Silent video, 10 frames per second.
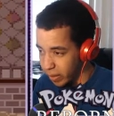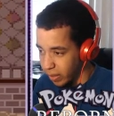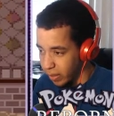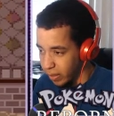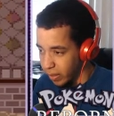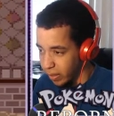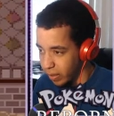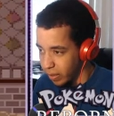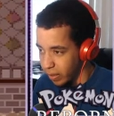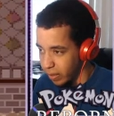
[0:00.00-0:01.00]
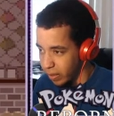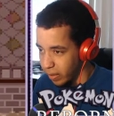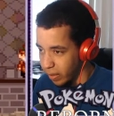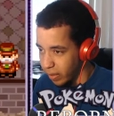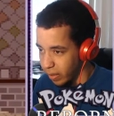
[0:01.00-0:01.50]

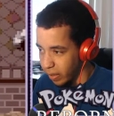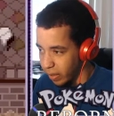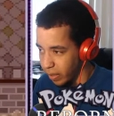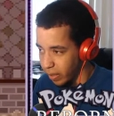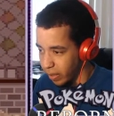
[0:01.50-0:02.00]
(silence)